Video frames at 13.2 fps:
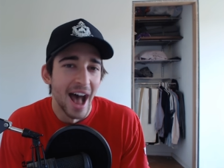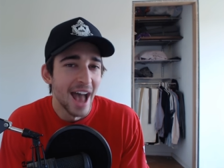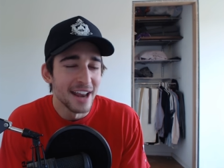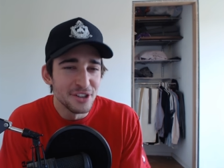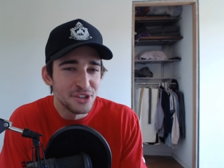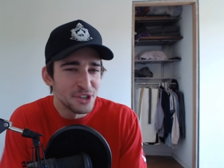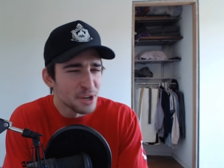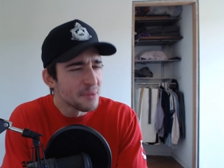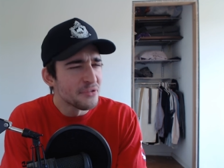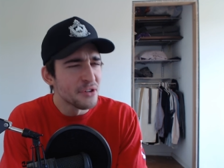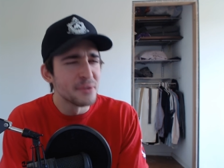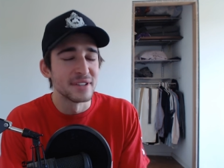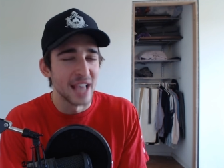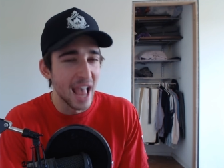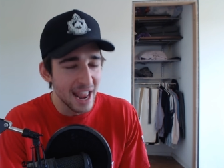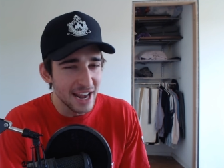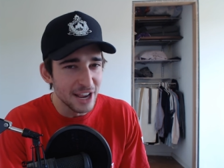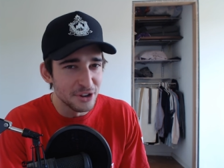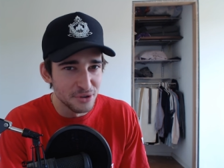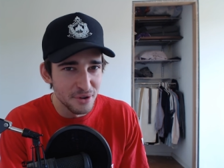I'd assume if there was
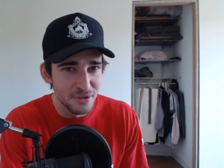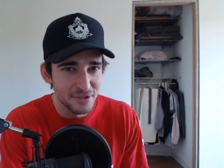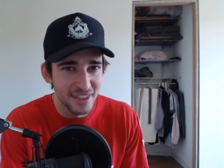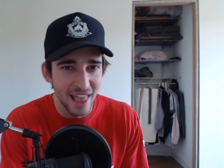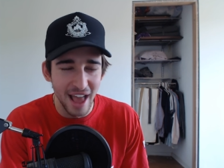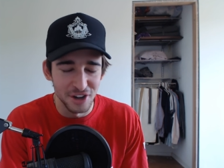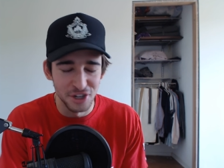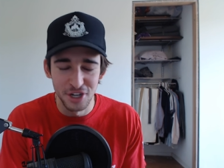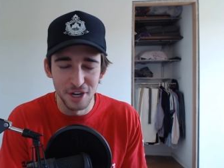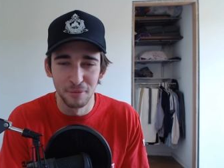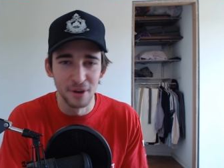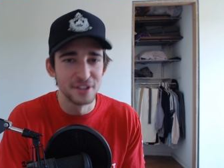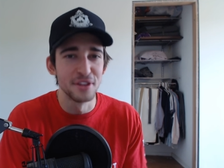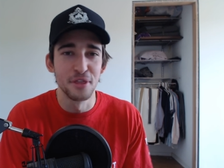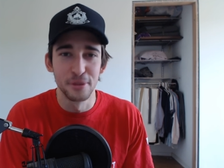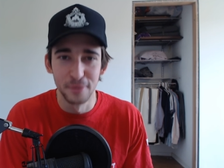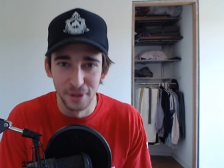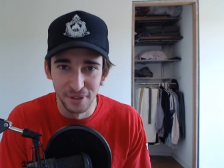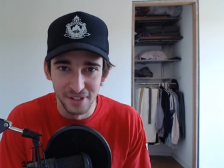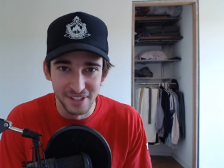any truth to that, she wasn't thrilled to